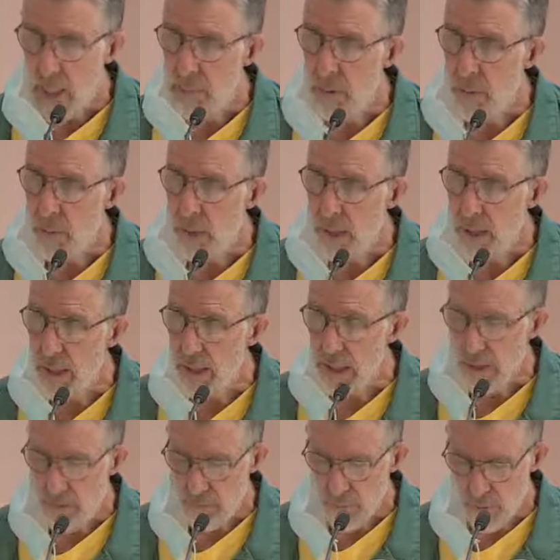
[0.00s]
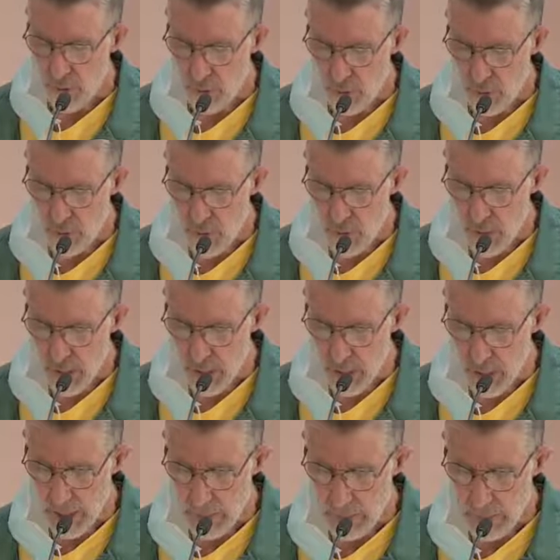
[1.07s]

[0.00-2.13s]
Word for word: and be ready for the third day.